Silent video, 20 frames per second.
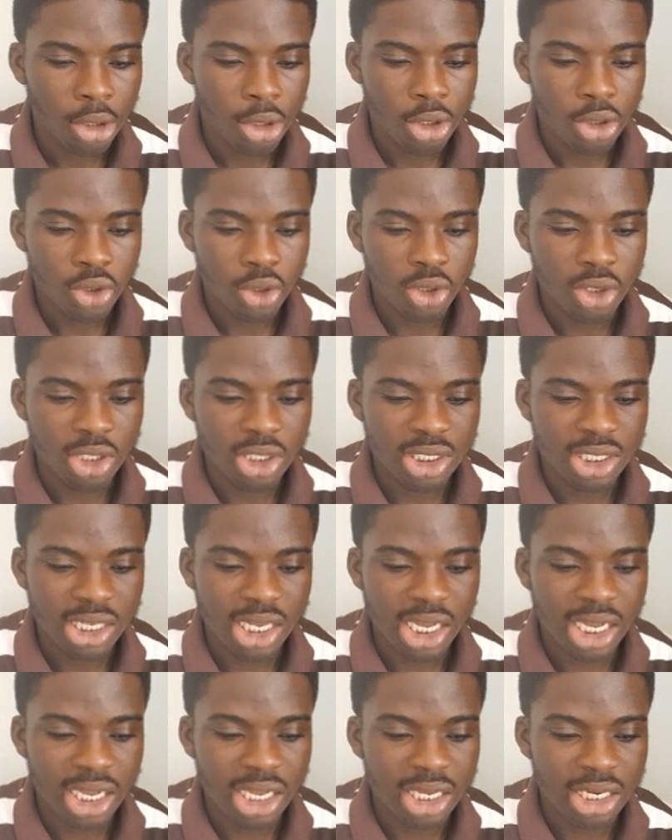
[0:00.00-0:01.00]
So this
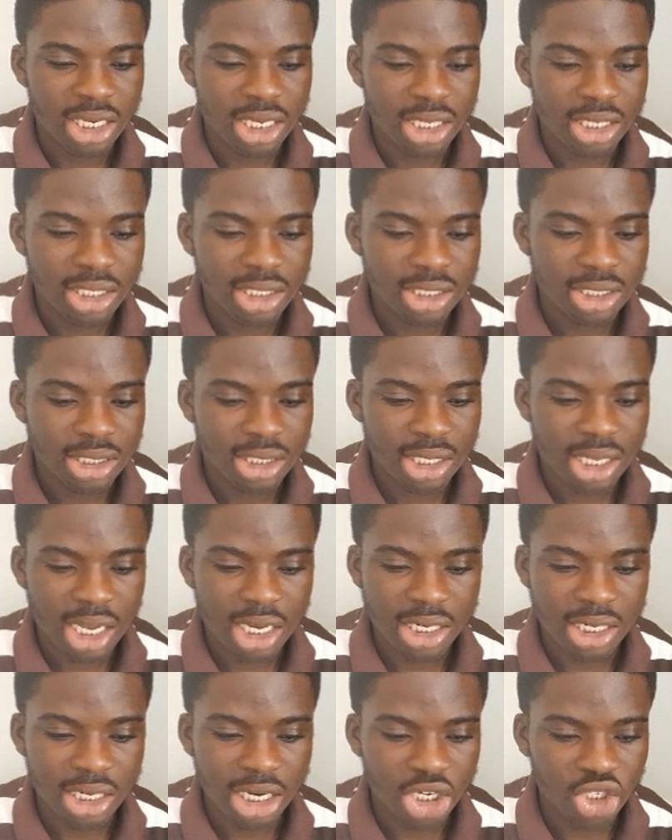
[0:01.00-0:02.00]
is
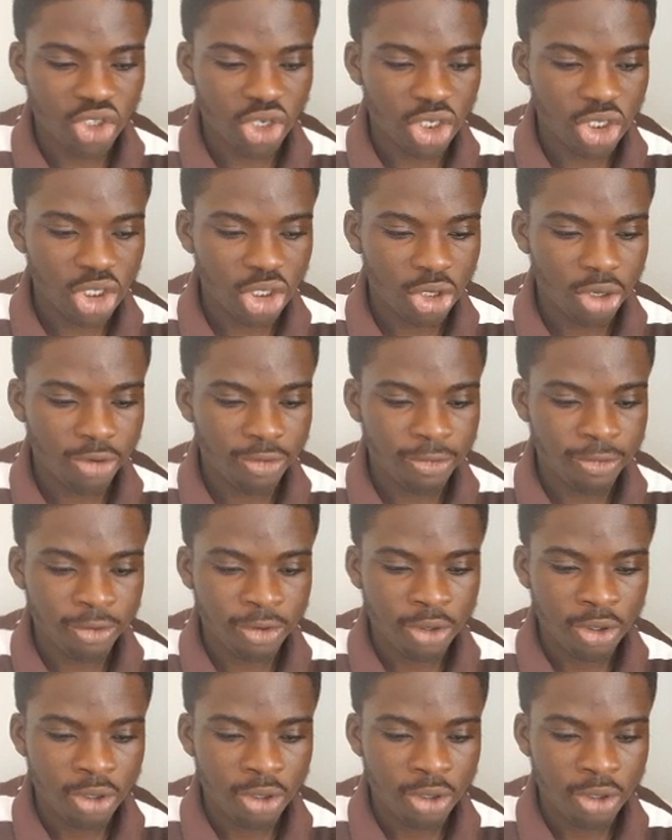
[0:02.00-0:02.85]
an illustration of